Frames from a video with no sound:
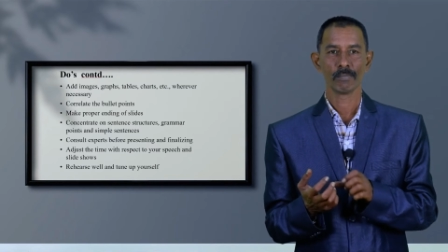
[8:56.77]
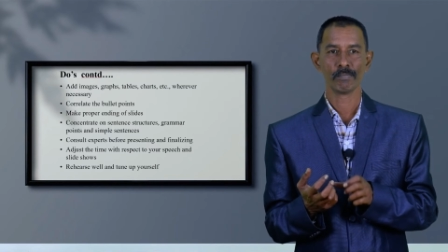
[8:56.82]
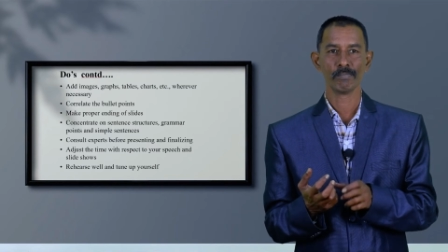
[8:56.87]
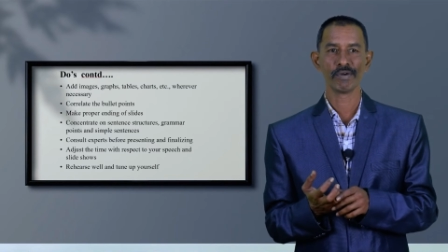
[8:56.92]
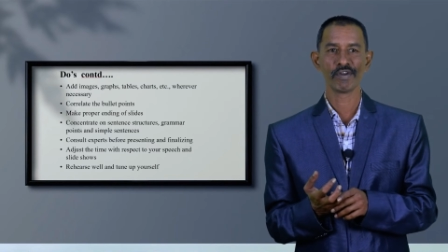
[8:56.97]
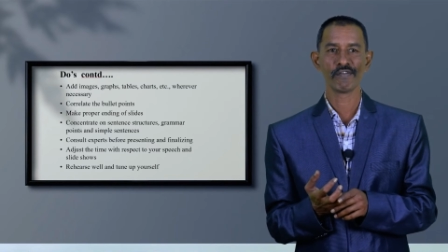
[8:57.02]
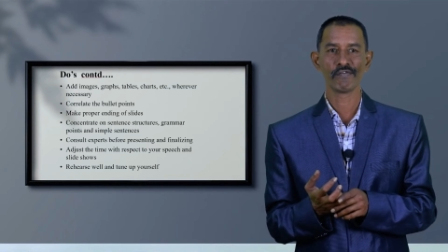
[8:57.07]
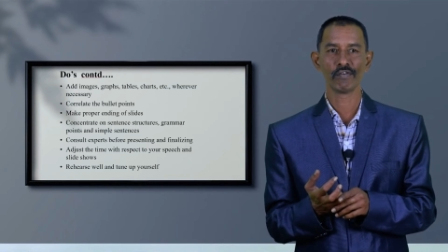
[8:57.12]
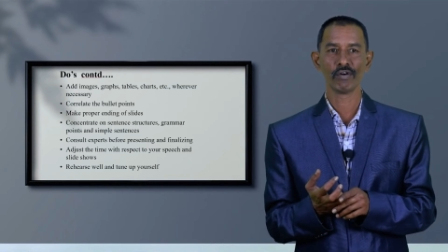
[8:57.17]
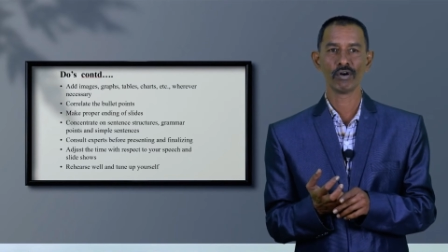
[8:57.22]

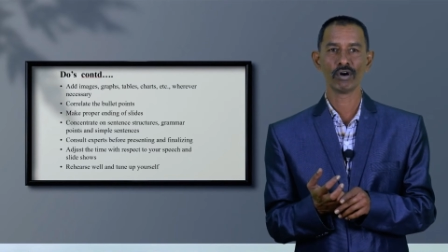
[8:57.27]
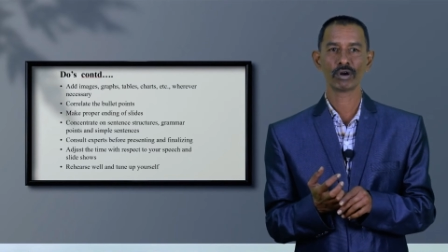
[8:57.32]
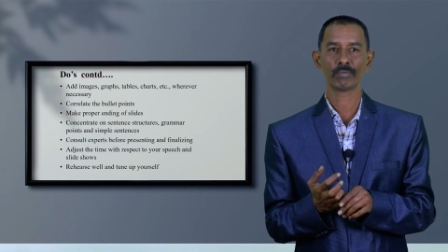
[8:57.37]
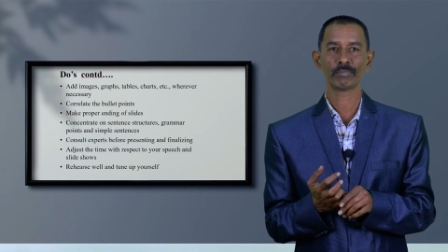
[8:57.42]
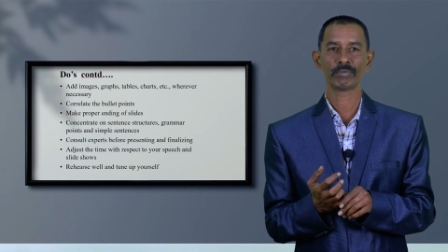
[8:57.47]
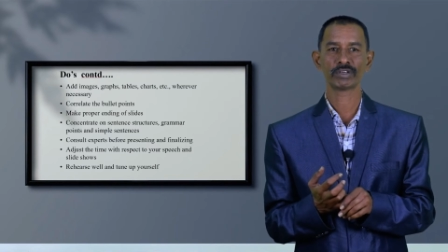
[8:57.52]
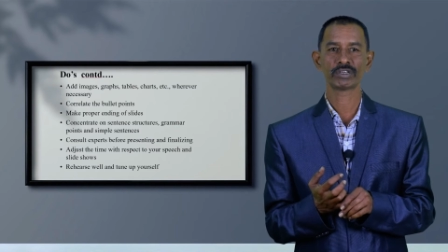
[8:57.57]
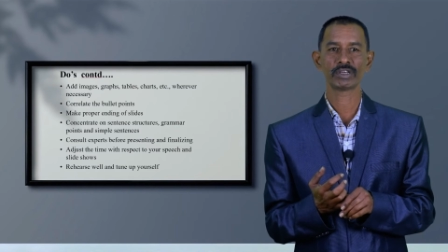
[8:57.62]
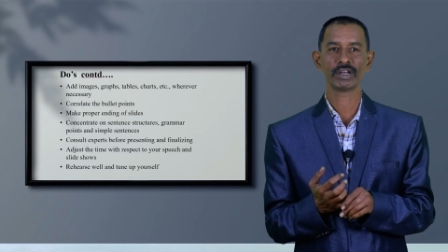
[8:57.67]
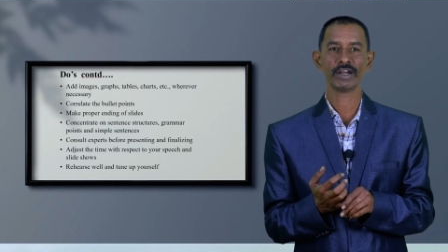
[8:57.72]
before
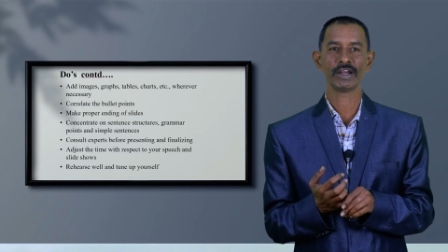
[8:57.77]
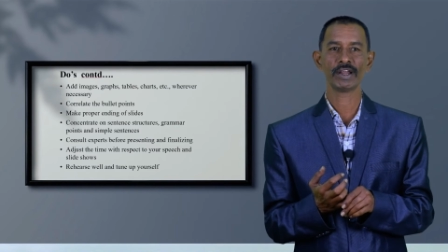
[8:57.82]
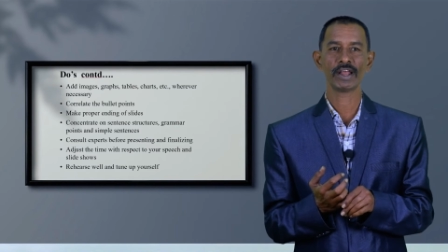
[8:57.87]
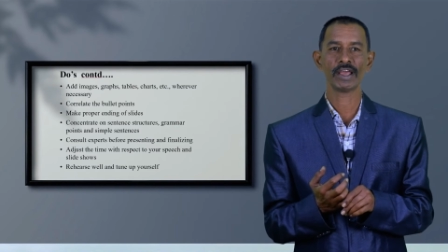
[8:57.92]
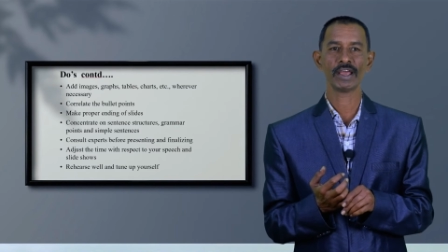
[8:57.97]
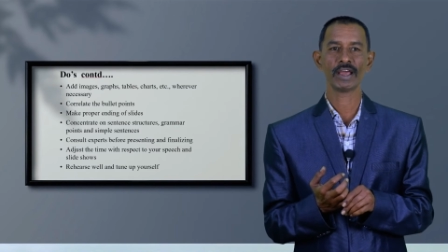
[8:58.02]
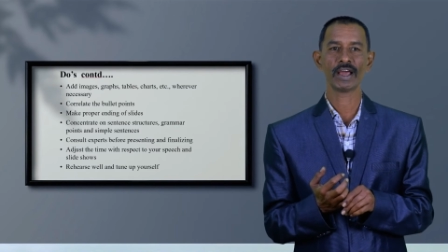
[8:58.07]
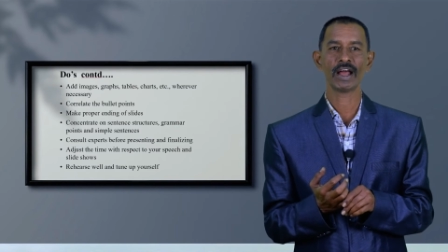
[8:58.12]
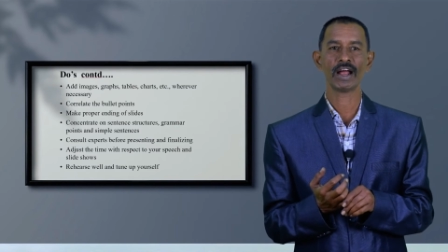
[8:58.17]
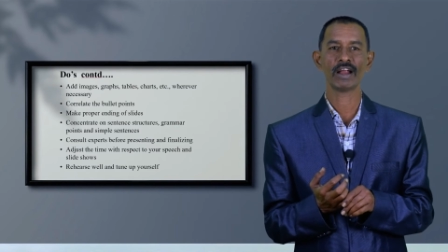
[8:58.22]

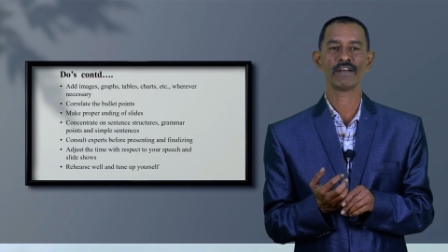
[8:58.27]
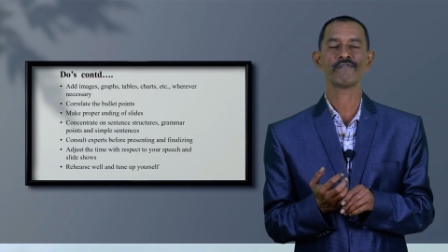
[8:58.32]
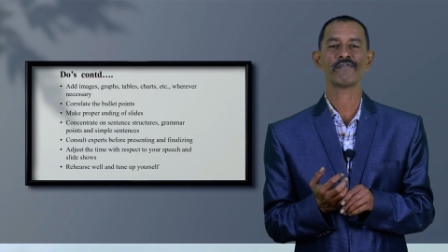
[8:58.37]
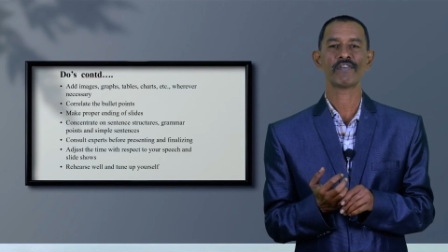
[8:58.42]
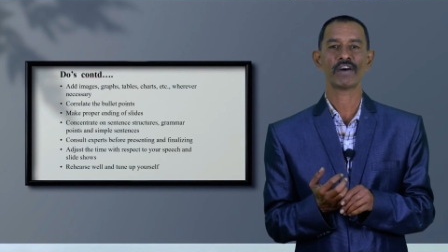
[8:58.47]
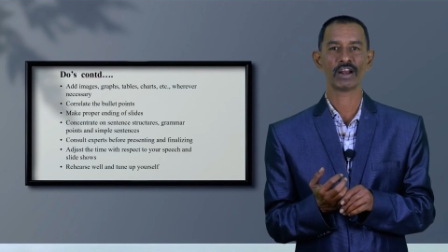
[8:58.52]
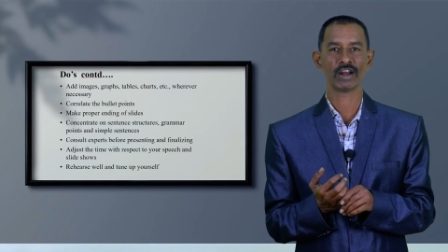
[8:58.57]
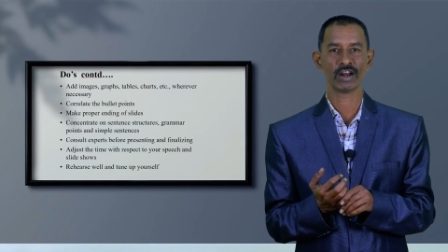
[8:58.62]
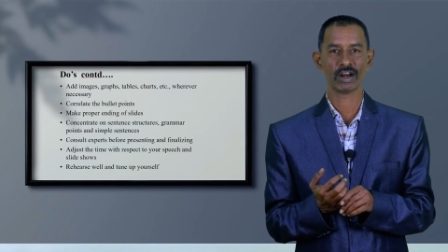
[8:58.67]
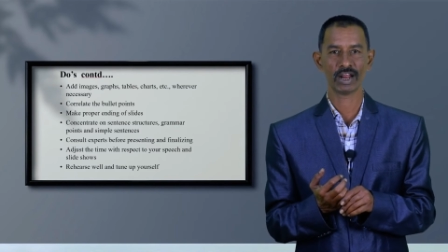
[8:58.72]
presenting and
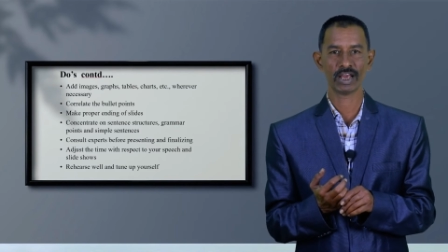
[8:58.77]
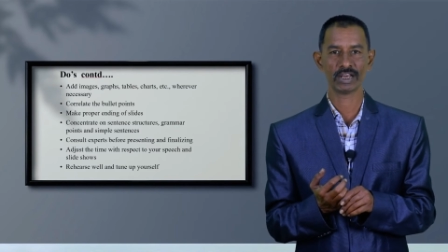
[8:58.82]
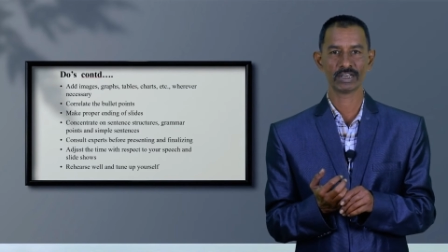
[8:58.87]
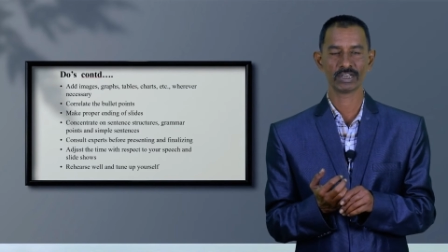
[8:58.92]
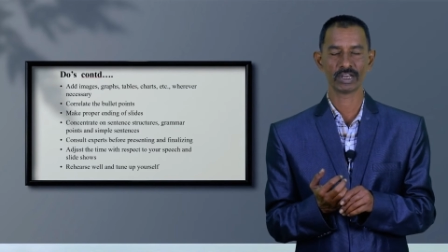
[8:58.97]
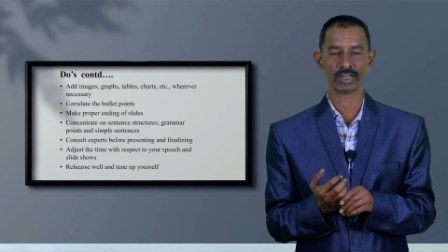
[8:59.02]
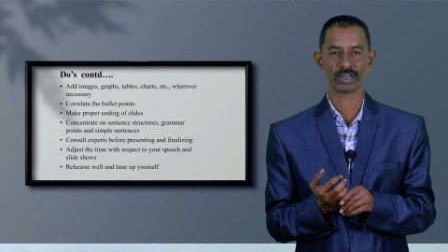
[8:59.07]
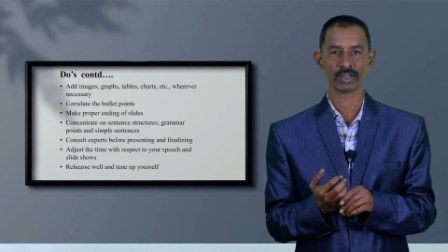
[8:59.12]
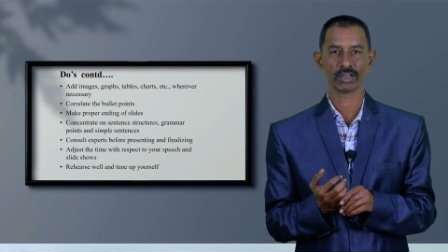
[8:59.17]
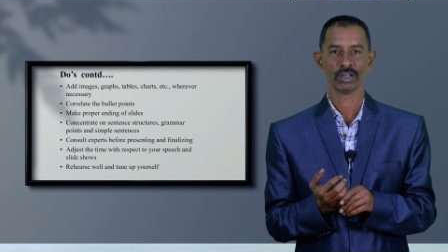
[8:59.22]

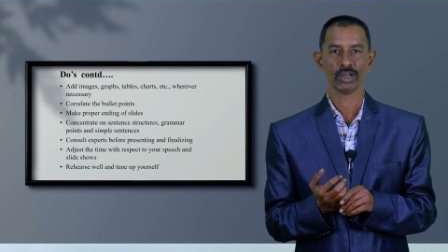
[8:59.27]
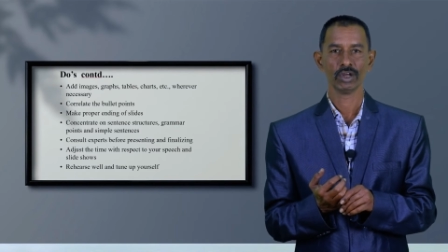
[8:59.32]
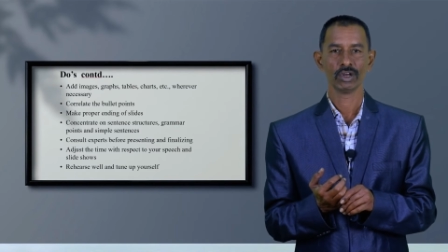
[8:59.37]
finalizing.